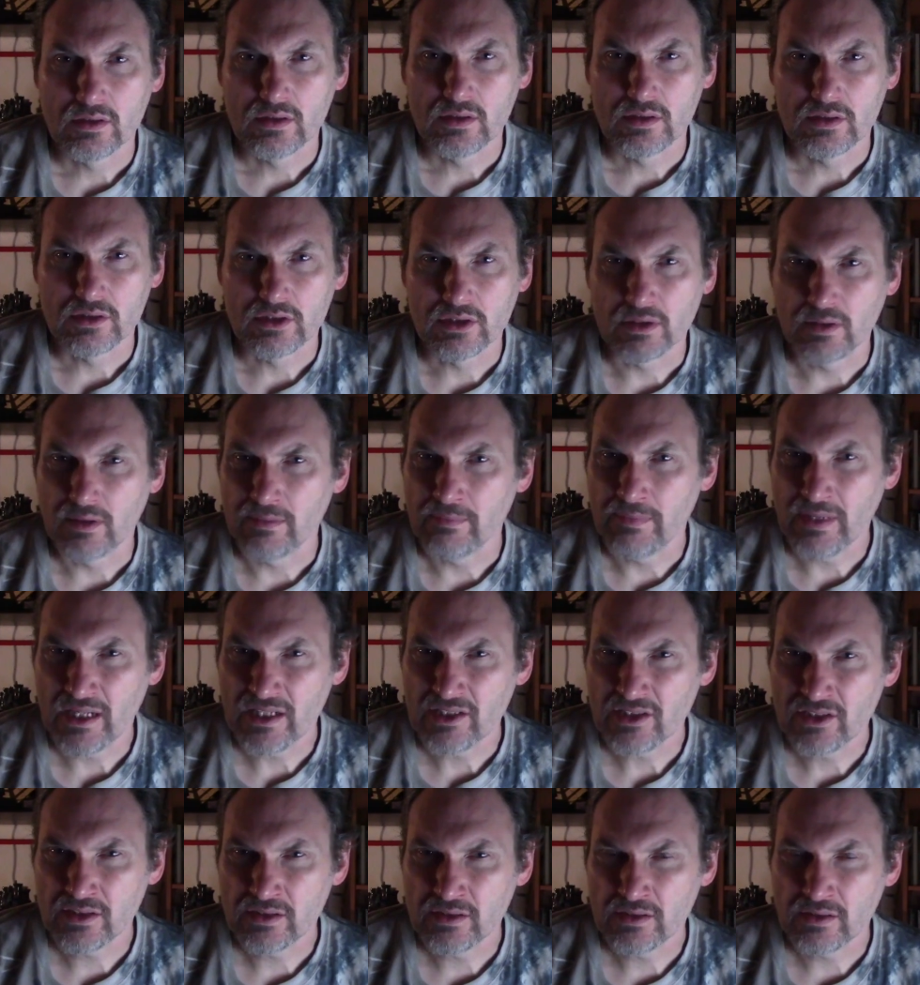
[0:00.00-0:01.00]
So
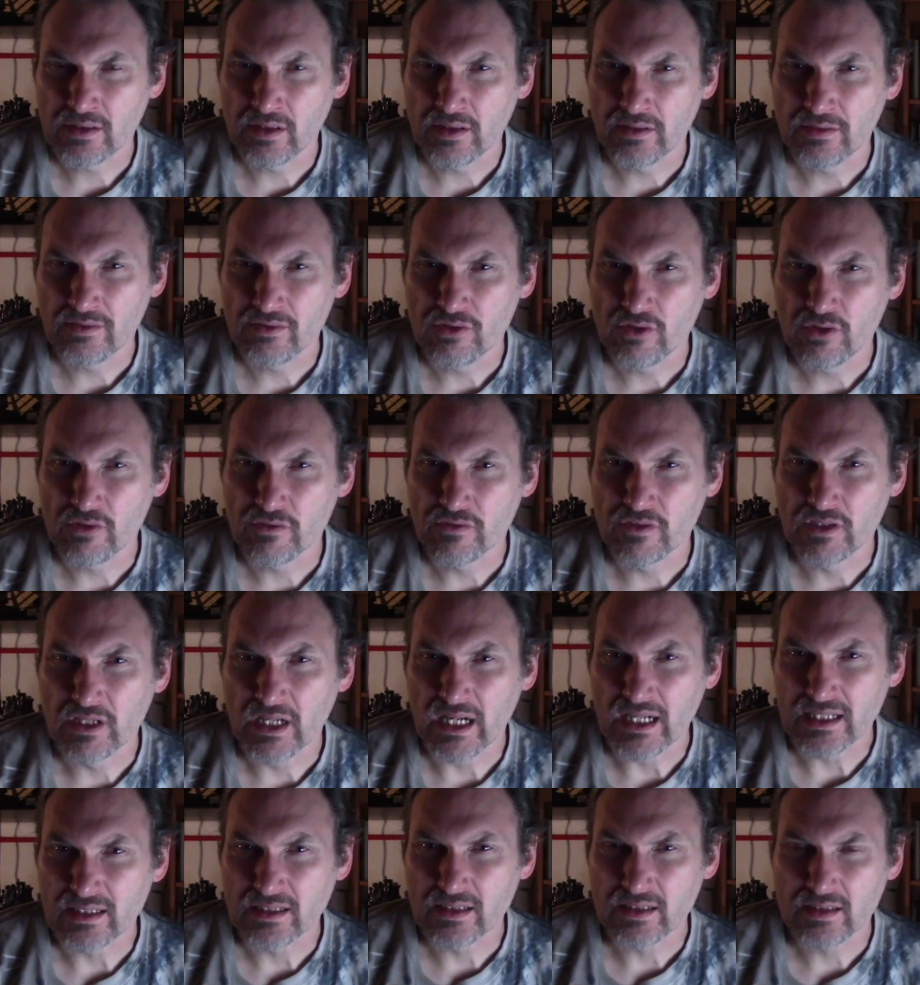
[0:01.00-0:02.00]
imagine you've
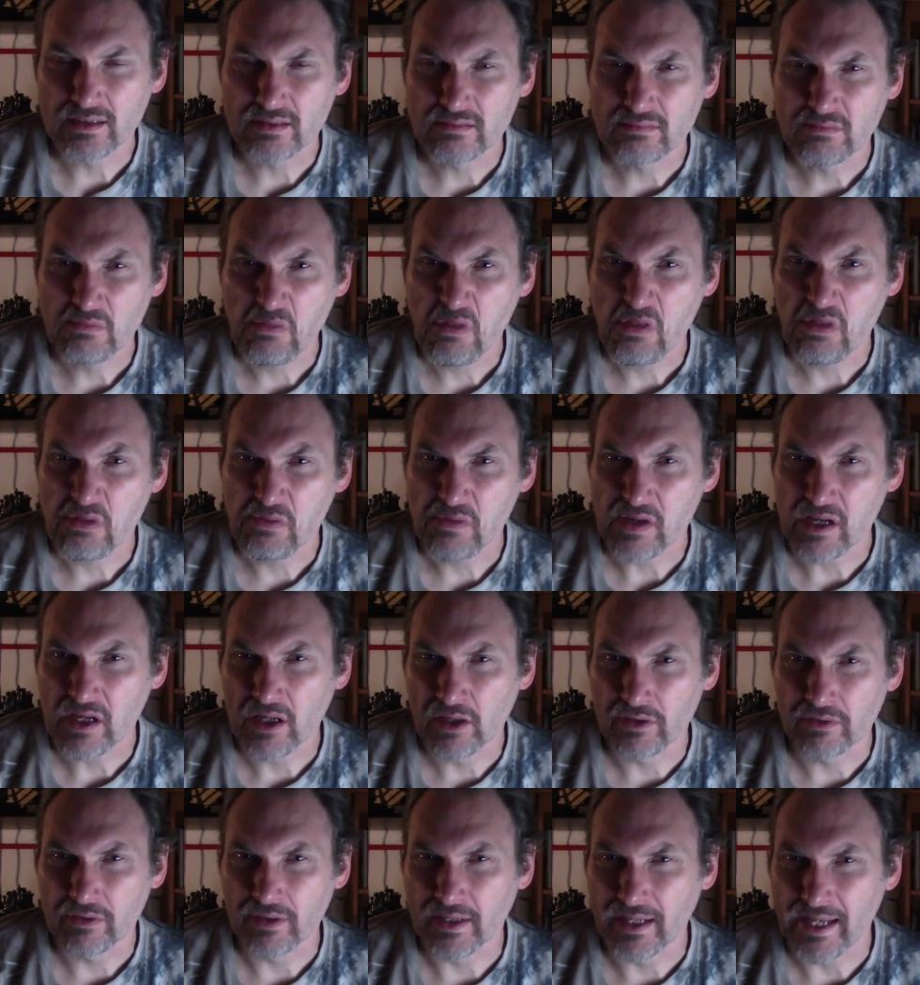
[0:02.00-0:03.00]
got
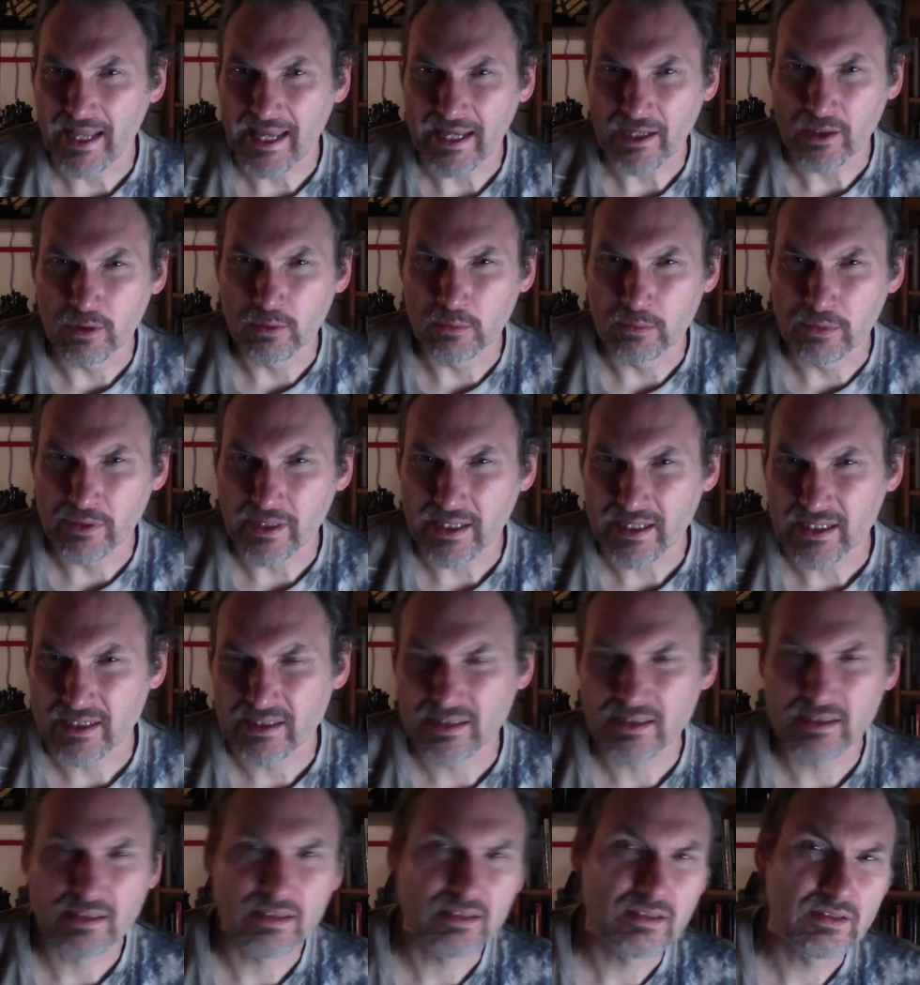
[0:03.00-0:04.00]
300 Lego
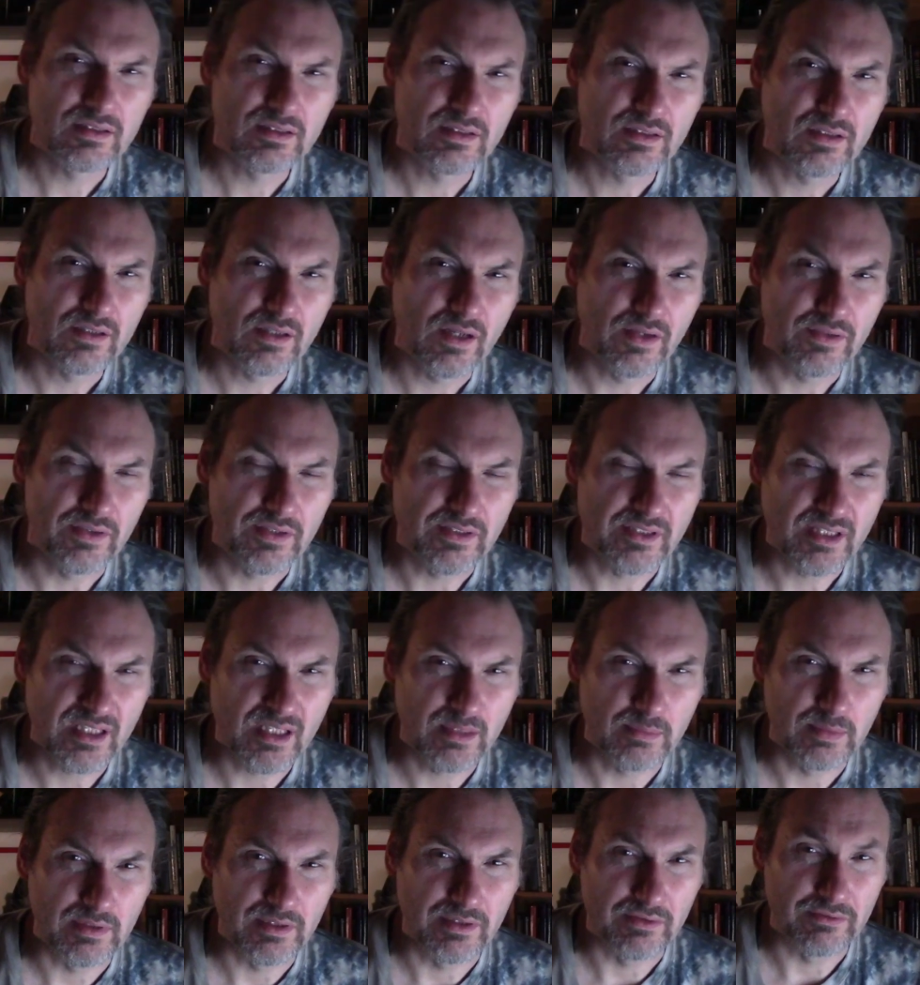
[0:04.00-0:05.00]
bricks on the
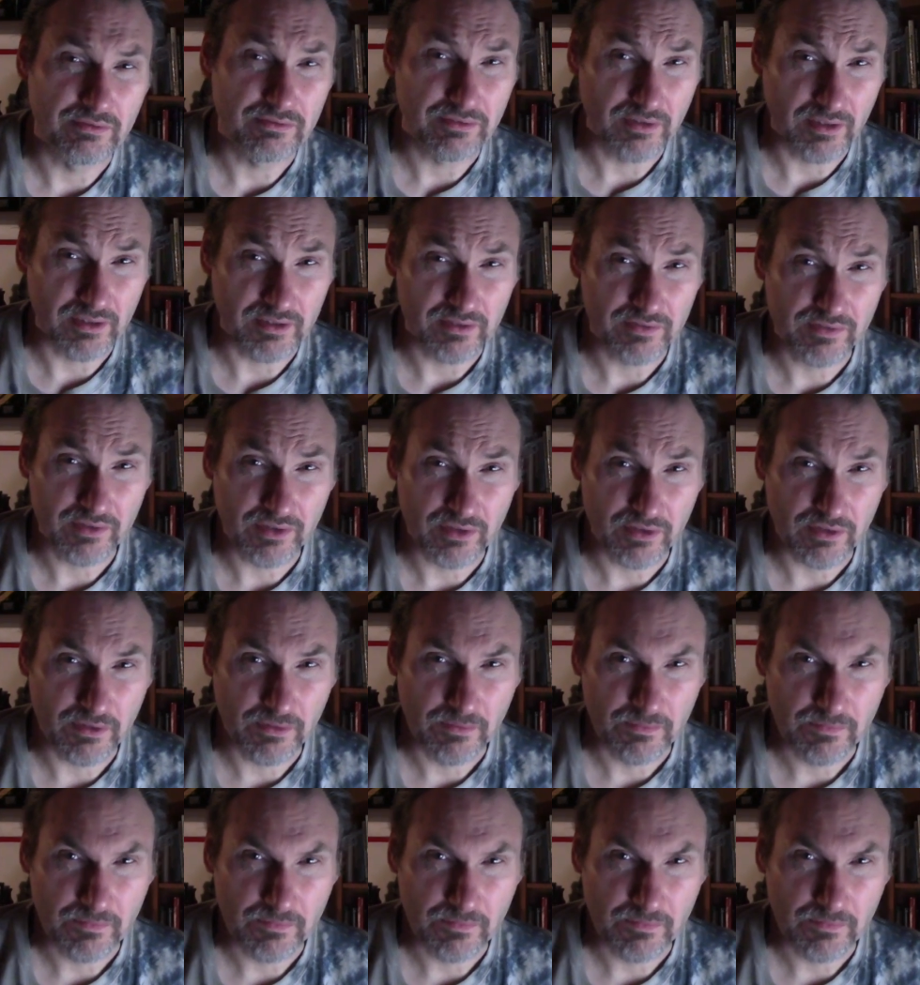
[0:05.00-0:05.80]
table in front of you.